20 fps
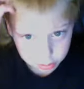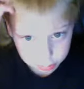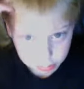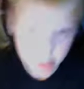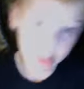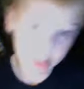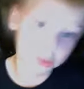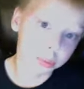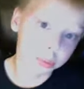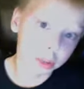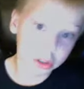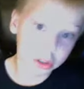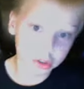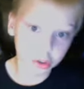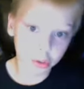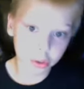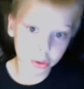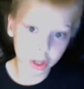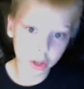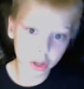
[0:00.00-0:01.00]
be
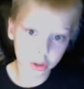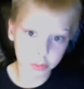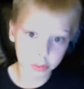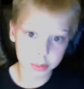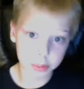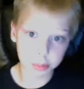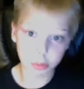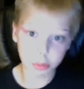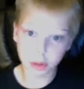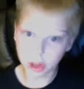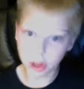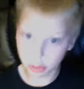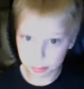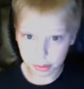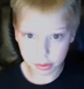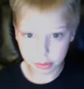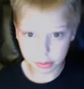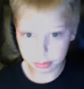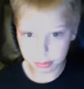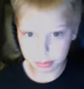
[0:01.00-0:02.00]
inspirational to other people, help
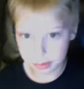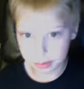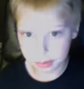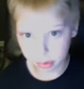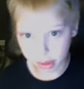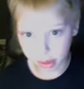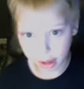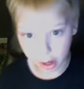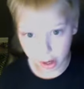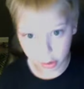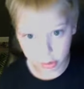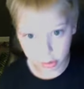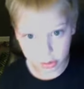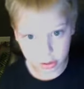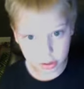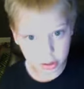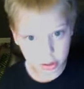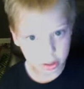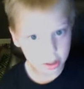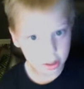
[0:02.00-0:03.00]
other people out,
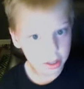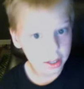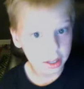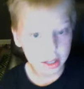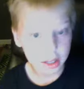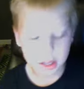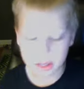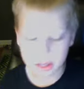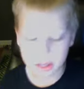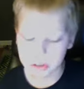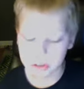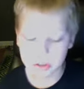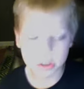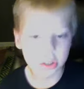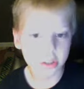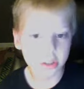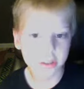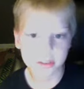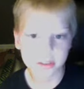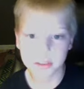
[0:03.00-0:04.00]
and
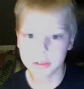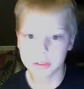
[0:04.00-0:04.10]
just